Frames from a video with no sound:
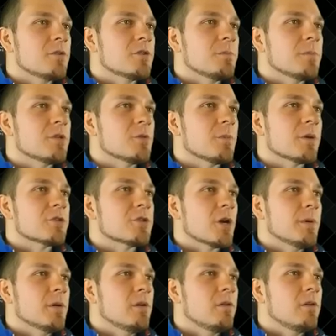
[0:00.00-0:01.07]
Shouldn't be too much
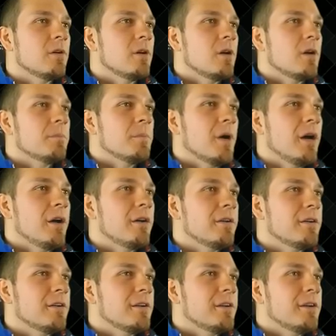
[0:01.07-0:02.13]
trouble. Meh.
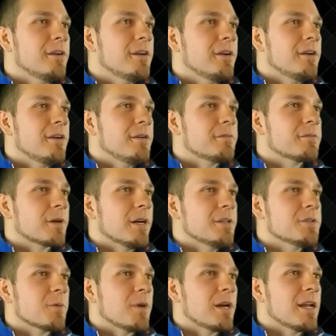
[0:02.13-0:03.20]

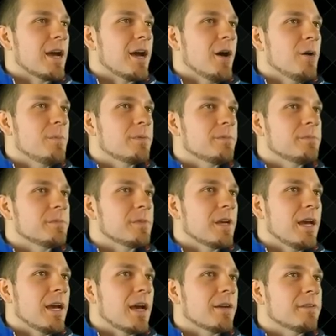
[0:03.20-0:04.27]
Friends wanting to help?
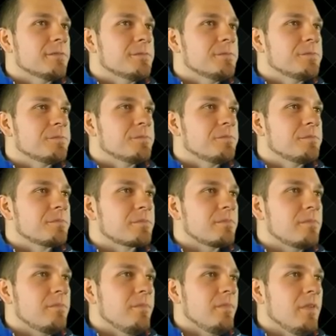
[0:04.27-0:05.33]
Yeah.
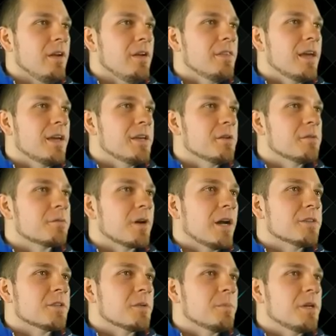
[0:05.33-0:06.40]
Thanking
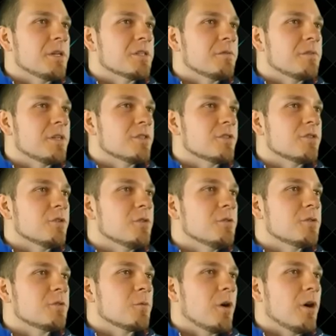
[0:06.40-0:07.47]
friends, and please defeat
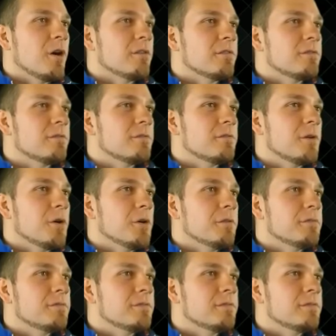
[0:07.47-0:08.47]
Znooze Wolf. Wolf.